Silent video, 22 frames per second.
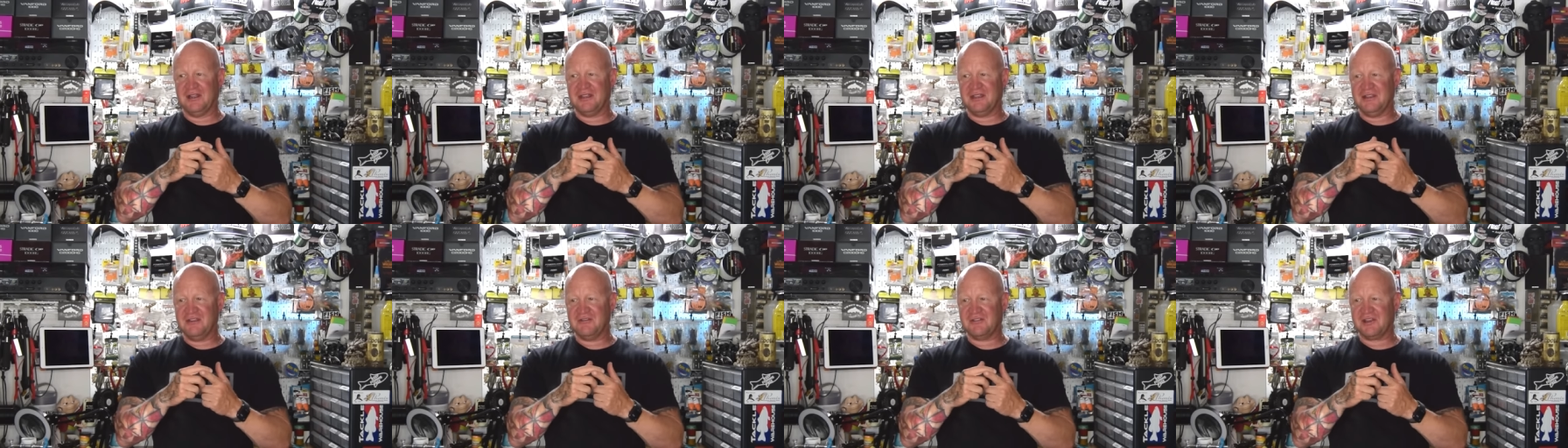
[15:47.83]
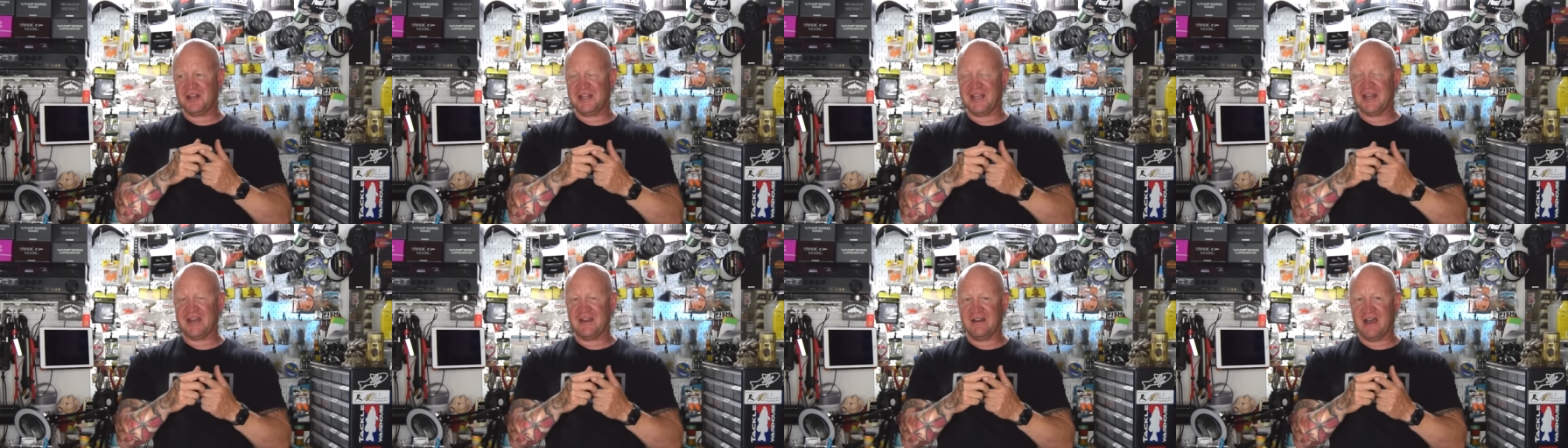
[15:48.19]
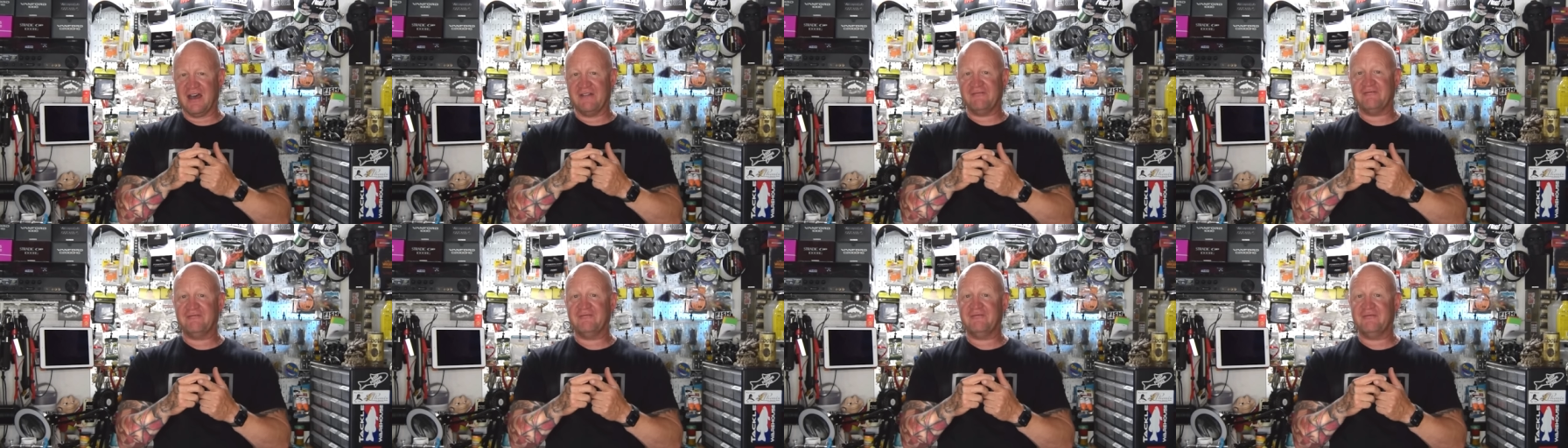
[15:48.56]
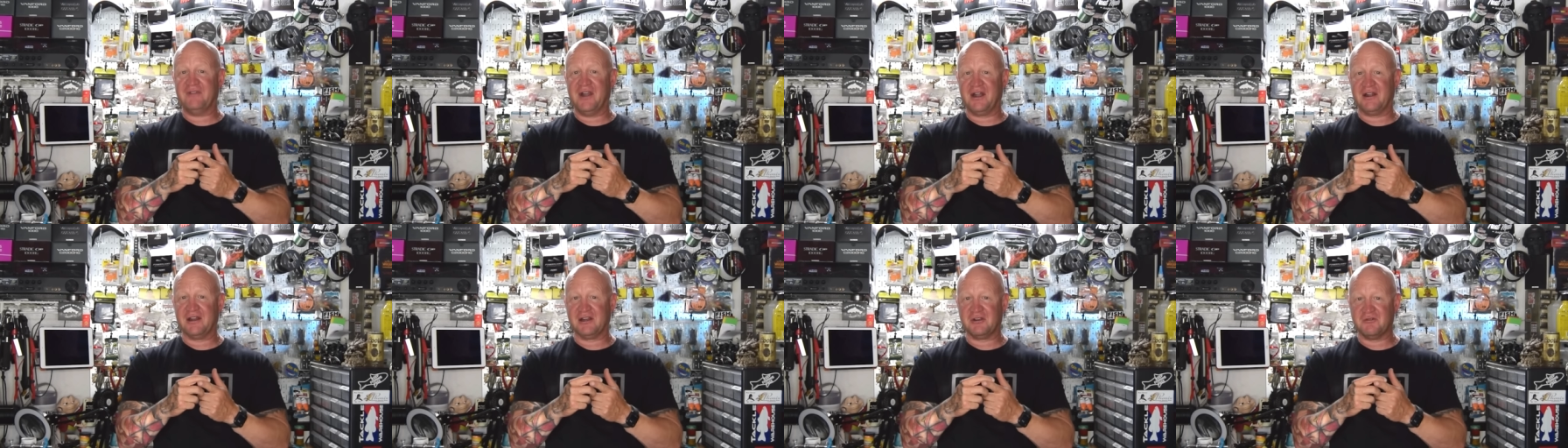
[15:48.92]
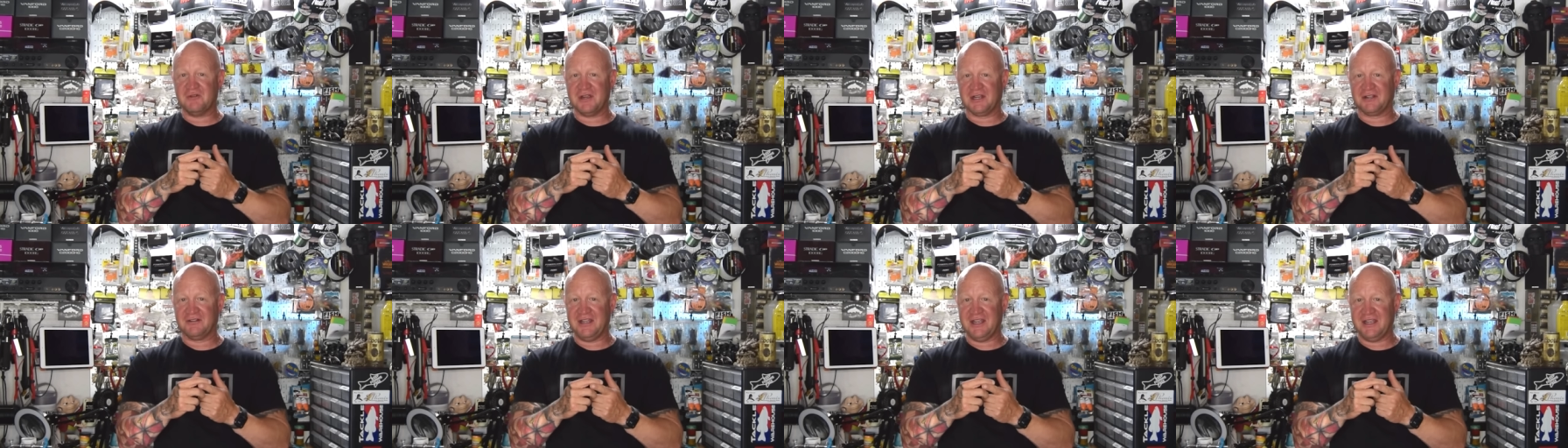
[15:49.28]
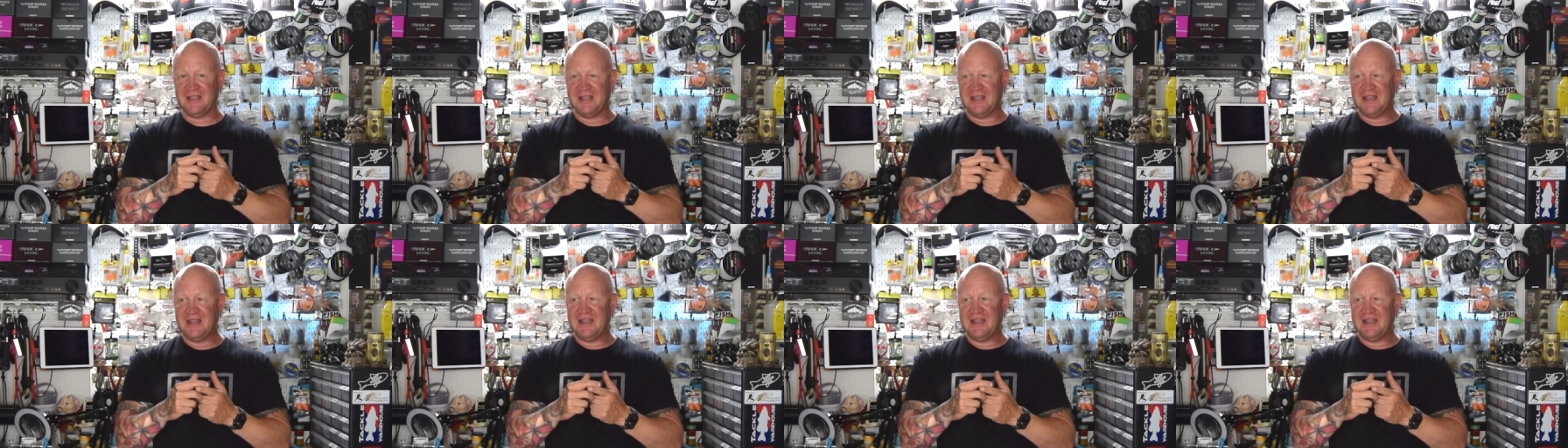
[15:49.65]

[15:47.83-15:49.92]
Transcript: you can get a knot very quickly